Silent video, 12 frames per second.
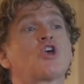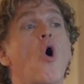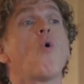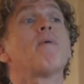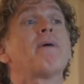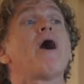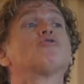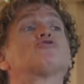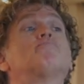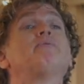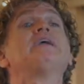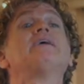go
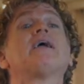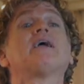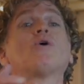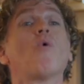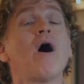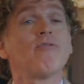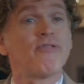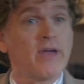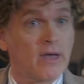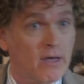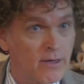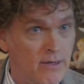about being
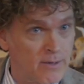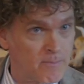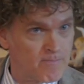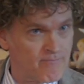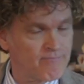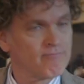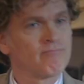wealthy. Mm-hmm.